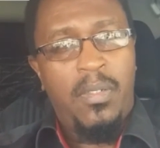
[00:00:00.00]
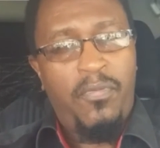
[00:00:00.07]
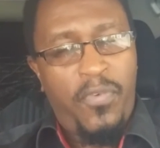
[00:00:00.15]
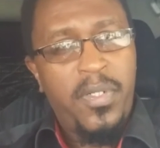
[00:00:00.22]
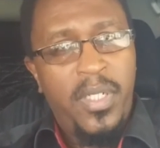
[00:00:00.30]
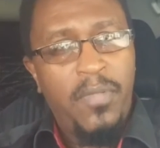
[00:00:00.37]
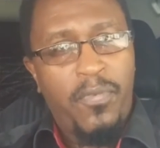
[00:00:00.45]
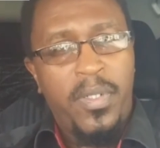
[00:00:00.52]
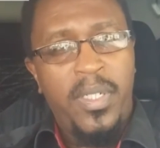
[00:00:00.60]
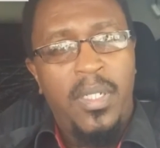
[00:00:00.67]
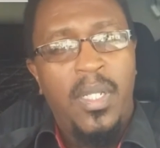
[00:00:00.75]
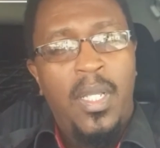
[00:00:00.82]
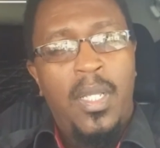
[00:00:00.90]
For real, for
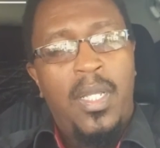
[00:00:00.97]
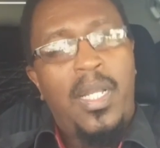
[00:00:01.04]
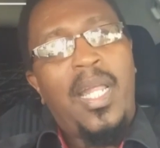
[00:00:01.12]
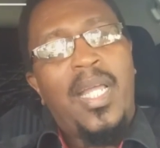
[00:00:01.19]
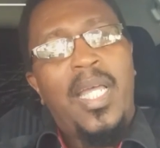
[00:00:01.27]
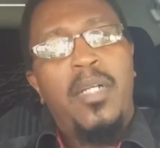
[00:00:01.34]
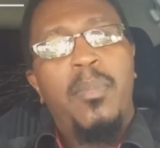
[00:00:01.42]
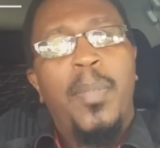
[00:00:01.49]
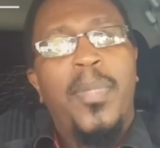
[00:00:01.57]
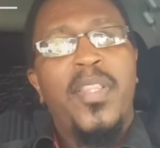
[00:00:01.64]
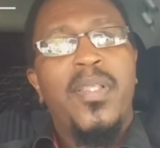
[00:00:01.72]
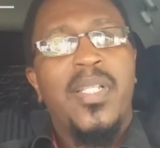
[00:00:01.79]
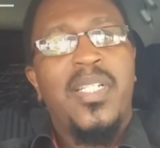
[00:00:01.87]
real. Like, I
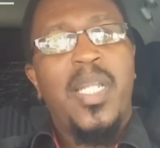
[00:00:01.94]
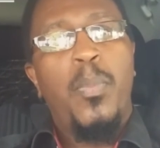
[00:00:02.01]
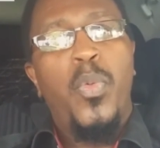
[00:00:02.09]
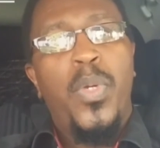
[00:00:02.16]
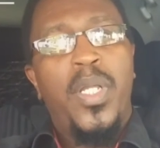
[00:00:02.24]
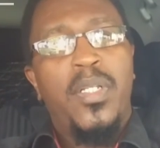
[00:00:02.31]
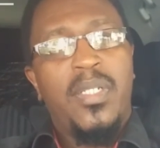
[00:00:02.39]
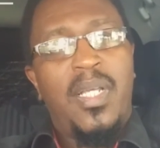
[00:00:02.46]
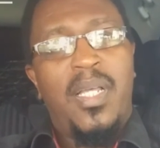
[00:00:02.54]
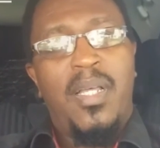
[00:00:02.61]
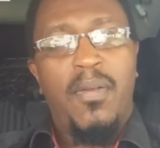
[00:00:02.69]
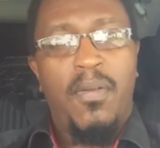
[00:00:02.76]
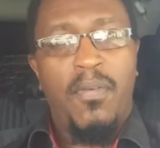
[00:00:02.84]
remember there was a time we went
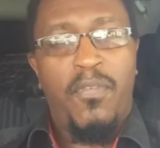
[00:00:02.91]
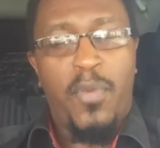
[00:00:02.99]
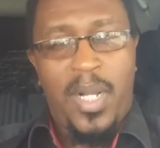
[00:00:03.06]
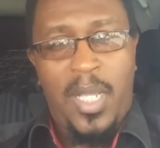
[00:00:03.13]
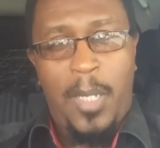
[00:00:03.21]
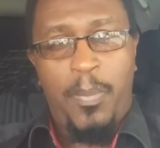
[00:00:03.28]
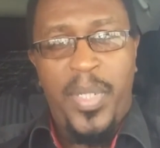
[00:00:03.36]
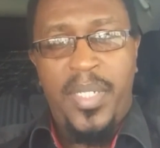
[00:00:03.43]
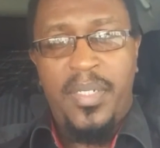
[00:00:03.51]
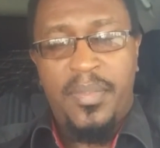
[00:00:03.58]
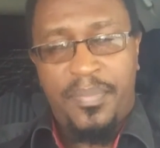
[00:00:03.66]
for a campaign.